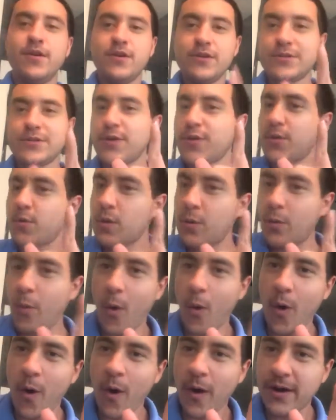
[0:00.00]
So the
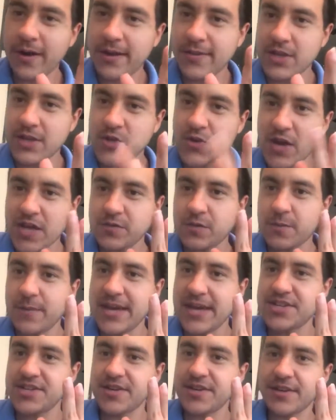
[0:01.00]
reward and the
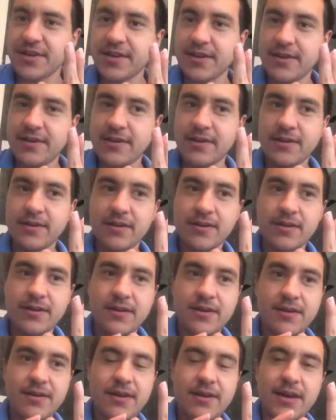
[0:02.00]
transformation
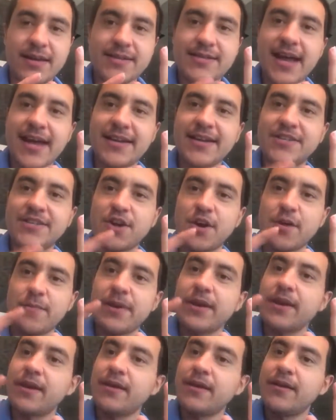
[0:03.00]
is not
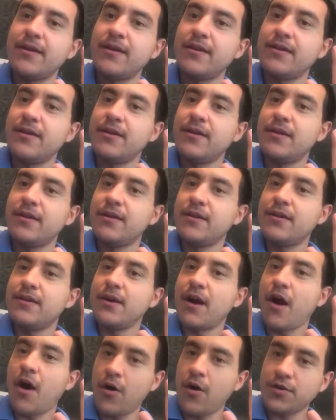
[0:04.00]
determined
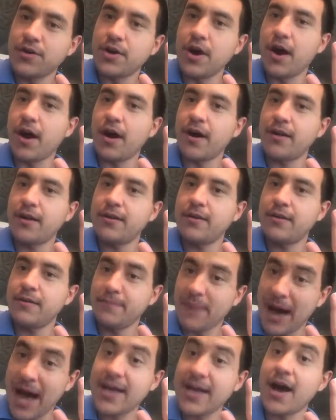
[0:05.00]
on God,
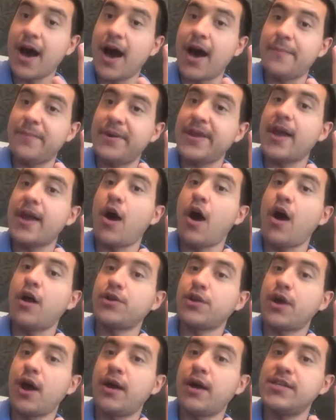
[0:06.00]
by God, but not
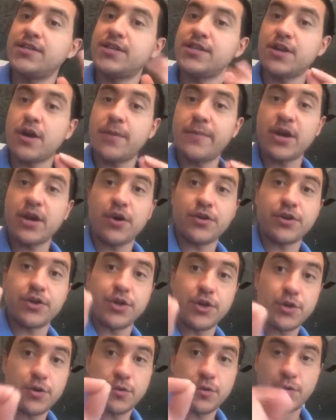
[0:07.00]
on God. It's determined on
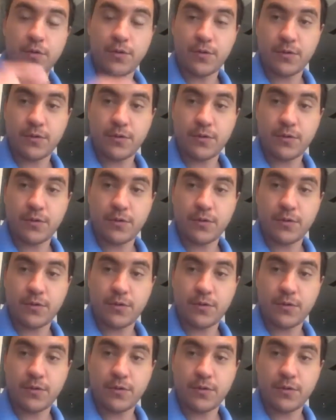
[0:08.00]
you.